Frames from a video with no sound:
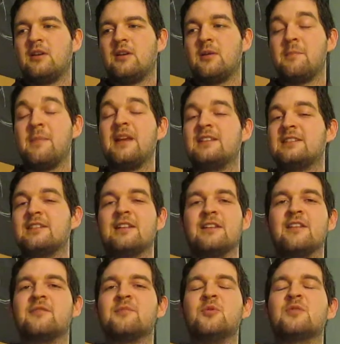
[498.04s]
amazingly
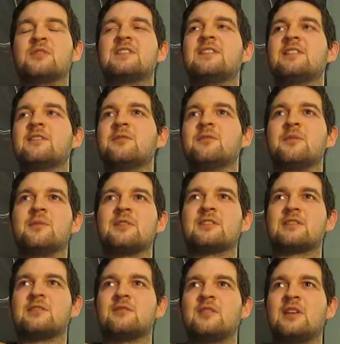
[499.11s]
enough, more cynical than
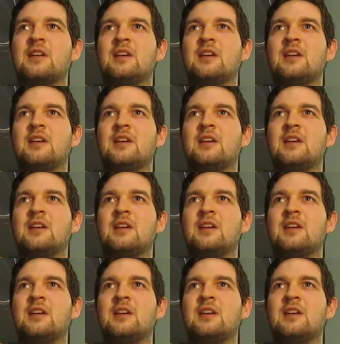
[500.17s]
myself,